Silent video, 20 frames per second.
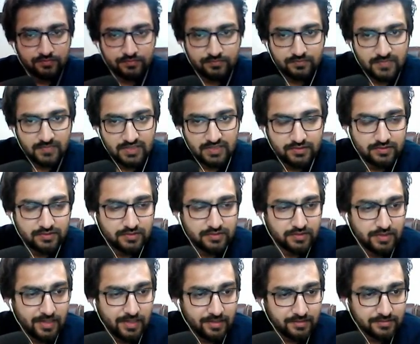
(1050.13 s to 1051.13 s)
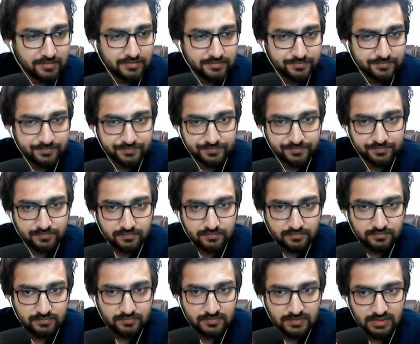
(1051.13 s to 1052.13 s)
this is the x
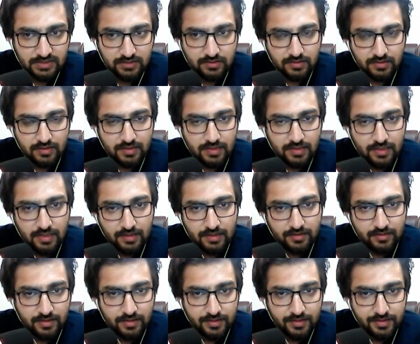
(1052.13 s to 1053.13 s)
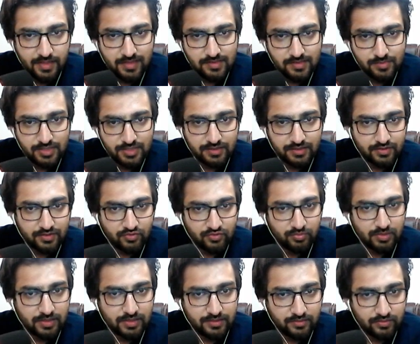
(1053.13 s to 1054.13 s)
and it has been increased
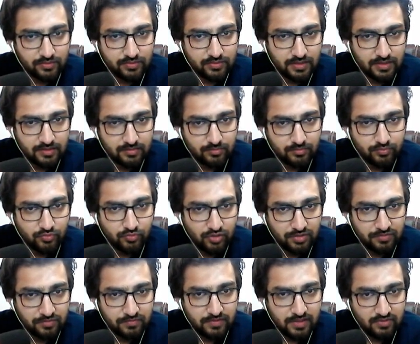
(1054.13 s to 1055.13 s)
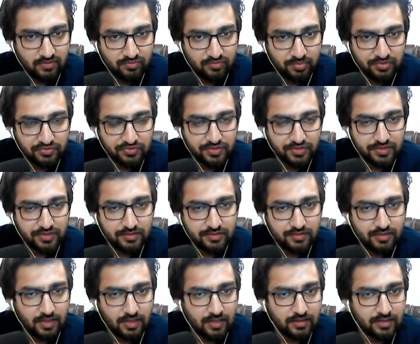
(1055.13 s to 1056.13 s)
by 10.5%,
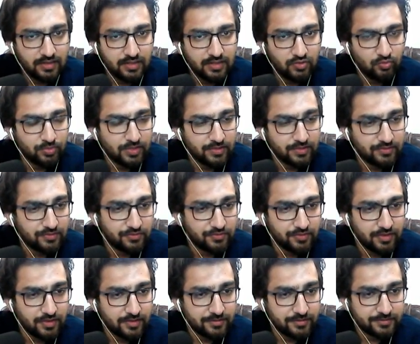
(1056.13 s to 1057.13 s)
and the new price is that.